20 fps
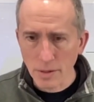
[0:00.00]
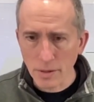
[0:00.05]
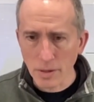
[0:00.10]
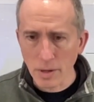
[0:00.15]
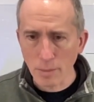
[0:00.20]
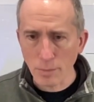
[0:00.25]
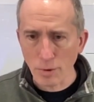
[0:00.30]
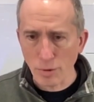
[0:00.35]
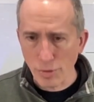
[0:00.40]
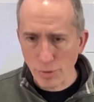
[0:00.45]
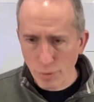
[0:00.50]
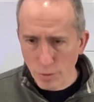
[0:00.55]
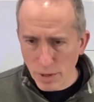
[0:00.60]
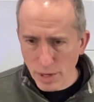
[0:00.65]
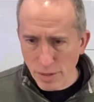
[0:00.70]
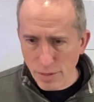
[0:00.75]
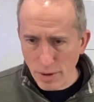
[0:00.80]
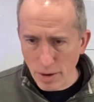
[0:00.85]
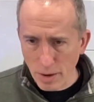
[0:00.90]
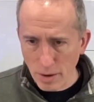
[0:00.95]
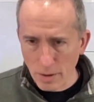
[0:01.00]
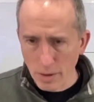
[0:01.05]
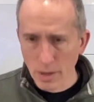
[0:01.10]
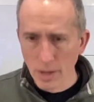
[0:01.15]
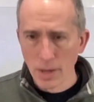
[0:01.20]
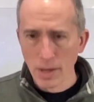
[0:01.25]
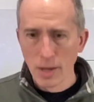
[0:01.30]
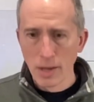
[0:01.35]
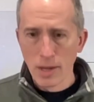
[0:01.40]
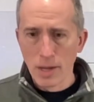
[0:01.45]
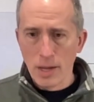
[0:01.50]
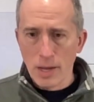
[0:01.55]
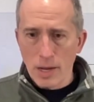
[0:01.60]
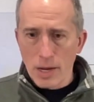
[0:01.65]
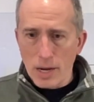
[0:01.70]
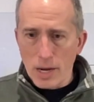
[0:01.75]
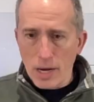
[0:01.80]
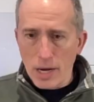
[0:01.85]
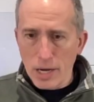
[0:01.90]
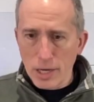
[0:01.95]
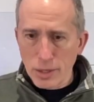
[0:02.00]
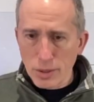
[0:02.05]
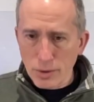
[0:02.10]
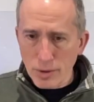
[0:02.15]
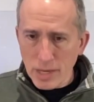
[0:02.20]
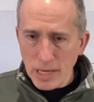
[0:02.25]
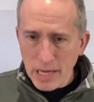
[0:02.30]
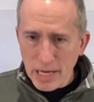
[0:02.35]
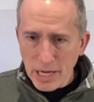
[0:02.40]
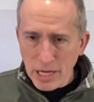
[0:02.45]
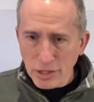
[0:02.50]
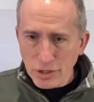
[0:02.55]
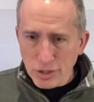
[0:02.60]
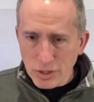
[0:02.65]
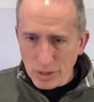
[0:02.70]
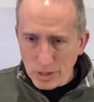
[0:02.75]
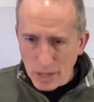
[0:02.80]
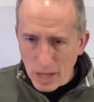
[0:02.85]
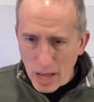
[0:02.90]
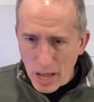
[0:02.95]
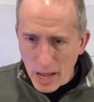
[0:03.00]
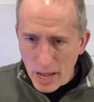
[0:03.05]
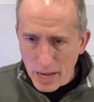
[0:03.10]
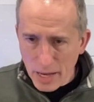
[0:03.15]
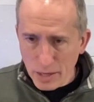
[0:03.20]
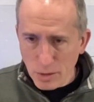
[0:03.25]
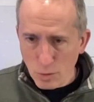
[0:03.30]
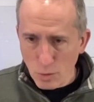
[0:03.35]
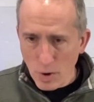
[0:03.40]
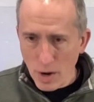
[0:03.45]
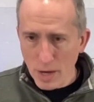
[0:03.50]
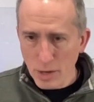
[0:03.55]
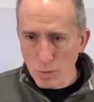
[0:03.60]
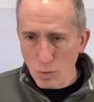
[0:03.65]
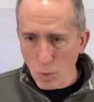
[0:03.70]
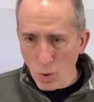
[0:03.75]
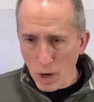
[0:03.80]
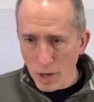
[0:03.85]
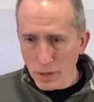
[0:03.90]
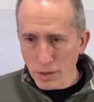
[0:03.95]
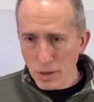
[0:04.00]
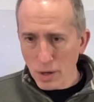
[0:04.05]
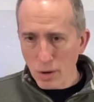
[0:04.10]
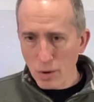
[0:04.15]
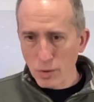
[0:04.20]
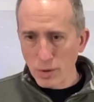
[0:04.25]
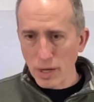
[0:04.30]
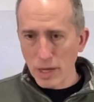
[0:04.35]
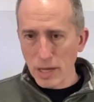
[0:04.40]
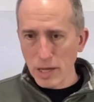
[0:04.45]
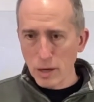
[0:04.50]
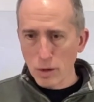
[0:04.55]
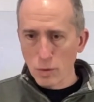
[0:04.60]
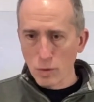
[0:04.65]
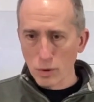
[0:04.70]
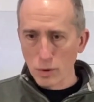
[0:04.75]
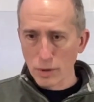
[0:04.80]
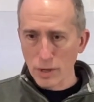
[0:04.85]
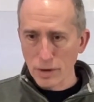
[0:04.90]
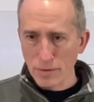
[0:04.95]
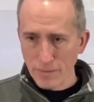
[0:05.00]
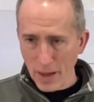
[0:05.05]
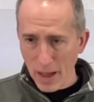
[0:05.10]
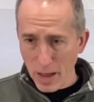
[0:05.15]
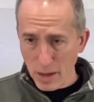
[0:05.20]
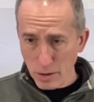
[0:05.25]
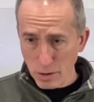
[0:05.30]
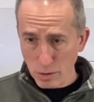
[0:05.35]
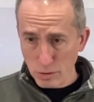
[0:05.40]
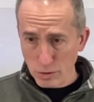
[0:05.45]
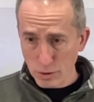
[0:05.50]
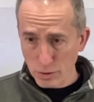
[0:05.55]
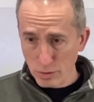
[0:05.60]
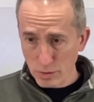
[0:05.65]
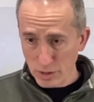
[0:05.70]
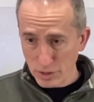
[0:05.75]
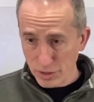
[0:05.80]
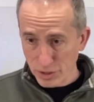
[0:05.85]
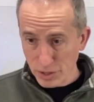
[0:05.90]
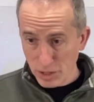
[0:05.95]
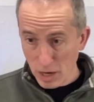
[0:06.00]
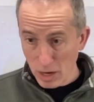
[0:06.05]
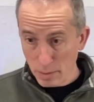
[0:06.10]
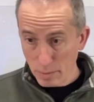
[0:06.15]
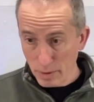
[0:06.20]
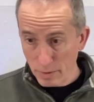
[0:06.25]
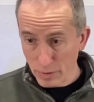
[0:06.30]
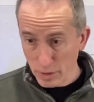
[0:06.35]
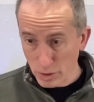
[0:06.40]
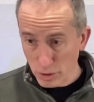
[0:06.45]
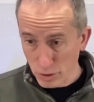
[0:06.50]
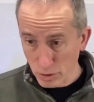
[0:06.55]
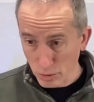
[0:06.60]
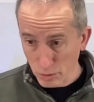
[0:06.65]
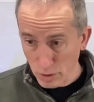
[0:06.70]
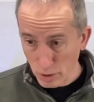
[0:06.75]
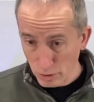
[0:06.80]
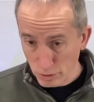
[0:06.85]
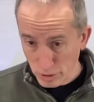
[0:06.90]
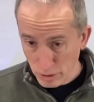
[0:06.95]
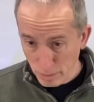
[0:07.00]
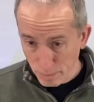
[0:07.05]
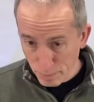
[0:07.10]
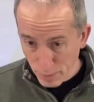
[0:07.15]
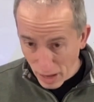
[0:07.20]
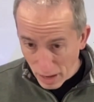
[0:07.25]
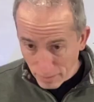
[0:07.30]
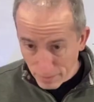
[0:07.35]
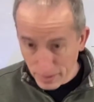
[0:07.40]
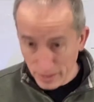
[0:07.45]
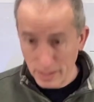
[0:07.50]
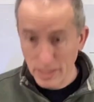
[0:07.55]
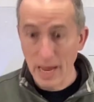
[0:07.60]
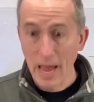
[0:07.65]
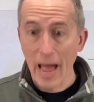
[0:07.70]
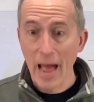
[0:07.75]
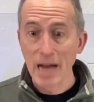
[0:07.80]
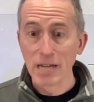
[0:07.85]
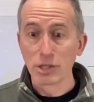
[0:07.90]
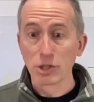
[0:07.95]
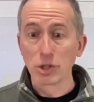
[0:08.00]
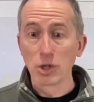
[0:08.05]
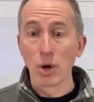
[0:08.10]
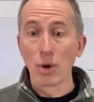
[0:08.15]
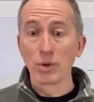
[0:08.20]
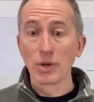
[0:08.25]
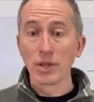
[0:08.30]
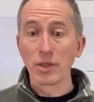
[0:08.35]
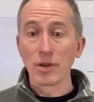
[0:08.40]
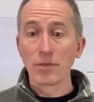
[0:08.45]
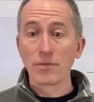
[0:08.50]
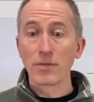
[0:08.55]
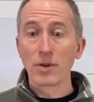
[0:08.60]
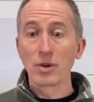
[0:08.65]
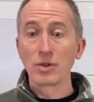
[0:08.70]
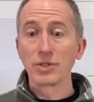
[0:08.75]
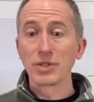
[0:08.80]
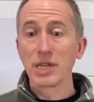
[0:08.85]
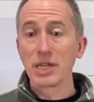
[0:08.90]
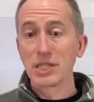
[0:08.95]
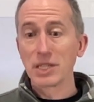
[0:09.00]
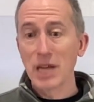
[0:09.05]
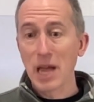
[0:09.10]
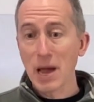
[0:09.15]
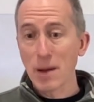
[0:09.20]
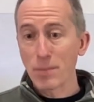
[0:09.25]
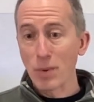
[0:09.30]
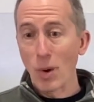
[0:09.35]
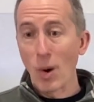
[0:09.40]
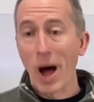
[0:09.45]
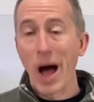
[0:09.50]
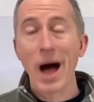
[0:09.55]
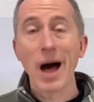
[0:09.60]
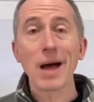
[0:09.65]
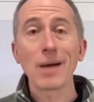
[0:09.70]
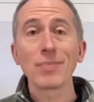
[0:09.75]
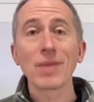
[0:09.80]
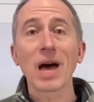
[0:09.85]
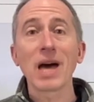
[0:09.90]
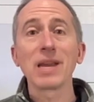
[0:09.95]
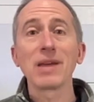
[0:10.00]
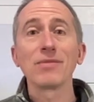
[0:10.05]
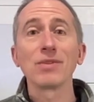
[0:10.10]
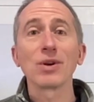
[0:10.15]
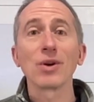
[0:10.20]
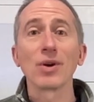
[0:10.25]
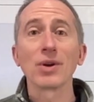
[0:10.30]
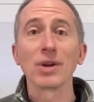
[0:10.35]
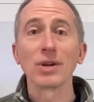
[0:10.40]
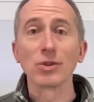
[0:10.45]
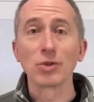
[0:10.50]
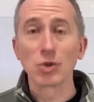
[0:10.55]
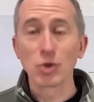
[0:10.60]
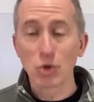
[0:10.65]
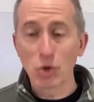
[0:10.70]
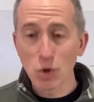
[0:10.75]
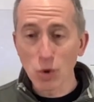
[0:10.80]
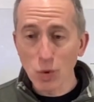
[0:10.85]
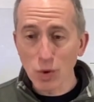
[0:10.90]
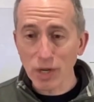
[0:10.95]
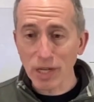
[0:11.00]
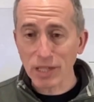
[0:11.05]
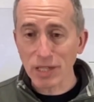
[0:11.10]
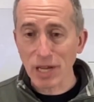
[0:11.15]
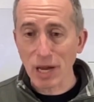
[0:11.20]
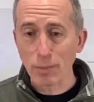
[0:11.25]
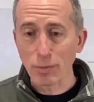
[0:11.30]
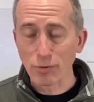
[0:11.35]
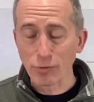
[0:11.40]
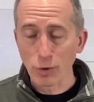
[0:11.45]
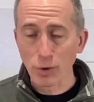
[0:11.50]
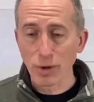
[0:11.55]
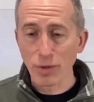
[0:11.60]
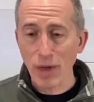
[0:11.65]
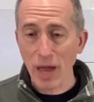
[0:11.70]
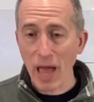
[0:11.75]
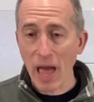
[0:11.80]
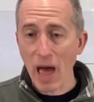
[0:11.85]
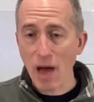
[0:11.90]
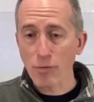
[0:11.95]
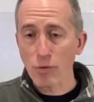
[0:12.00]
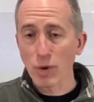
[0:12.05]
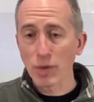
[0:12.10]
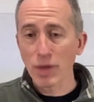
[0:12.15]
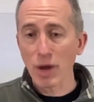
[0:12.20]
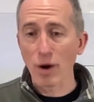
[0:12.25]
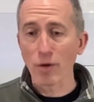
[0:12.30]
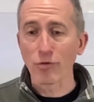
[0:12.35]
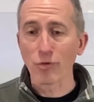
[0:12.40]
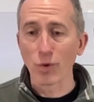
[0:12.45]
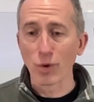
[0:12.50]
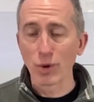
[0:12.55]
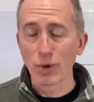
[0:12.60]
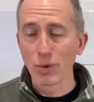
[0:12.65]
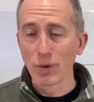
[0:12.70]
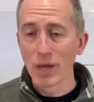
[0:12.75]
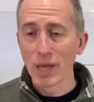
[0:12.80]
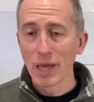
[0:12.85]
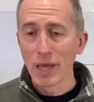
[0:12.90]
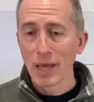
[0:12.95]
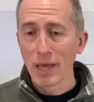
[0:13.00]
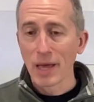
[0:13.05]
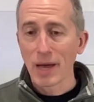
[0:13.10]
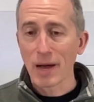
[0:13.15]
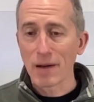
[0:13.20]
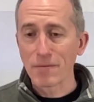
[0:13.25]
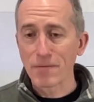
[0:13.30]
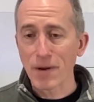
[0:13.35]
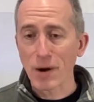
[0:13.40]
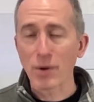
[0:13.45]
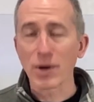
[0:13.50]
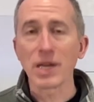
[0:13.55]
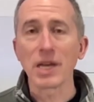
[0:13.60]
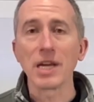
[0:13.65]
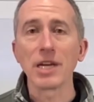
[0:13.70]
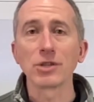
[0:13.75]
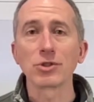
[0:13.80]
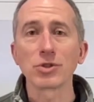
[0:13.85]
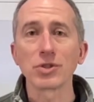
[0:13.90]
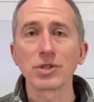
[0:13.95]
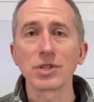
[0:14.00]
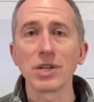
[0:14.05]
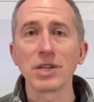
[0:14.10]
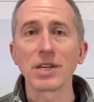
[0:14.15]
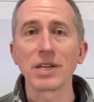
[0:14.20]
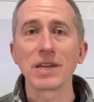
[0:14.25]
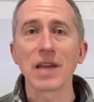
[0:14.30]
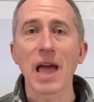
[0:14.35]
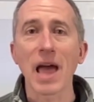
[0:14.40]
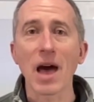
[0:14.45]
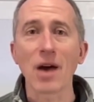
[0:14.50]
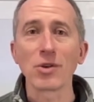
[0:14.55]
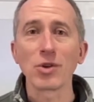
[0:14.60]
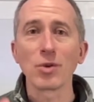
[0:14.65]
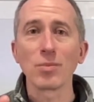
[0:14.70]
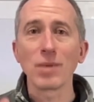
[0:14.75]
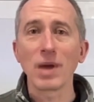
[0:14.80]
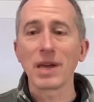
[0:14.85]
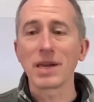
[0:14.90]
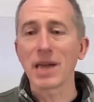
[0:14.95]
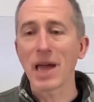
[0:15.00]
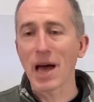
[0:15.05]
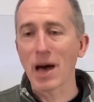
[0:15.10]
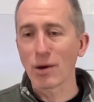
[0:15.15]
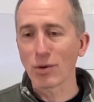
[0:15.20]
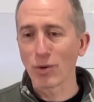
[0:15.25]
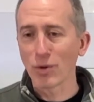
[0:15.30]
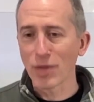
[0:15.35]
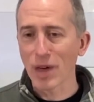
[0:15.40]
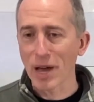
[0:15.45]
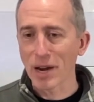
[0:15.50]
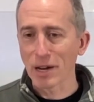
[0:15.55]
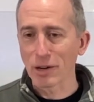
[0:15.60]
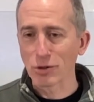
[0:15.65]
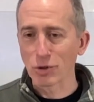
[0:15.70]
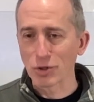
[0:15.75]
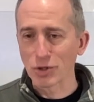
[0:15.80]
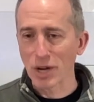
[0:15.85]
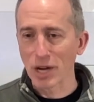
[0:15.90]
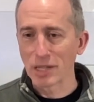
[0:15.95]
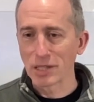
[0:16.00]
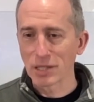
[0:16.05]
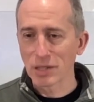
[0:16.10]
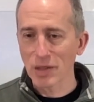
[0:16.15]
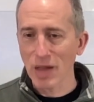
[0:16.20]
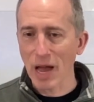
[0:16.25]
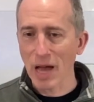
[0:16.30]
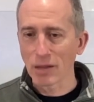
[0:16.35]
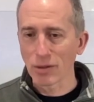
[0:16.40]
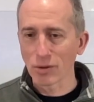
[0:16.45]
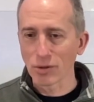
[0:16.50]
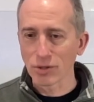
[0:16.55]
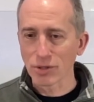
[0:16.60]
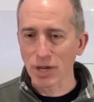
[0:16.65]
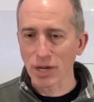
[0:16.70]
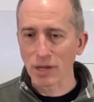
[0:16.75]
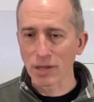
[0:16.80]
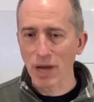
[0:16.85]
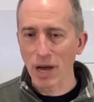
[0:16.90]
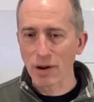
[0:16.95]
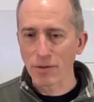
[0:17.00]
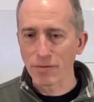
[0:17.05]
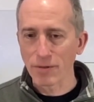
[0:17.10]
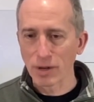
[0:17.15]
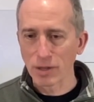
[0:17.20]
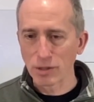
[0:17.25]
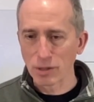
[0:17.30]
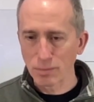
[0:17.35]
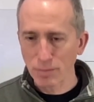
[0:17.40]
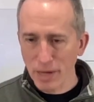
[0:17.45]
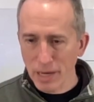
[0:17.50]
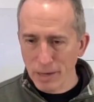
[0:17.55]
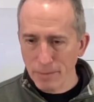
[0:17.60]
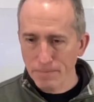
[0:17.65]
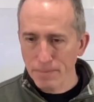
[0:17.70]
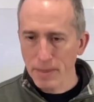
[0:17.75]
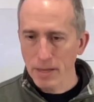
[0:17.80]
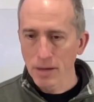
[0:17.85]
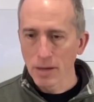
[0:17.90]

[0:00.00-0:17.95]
Number 3 there, under each line, write one note equal in value to the sum of the 2 notes above it, as shown in the first example. I'm not even going to do an example for you. They have one there for you. I'm very interested in how you make out with that exercise. That looks like a lot of fun to me.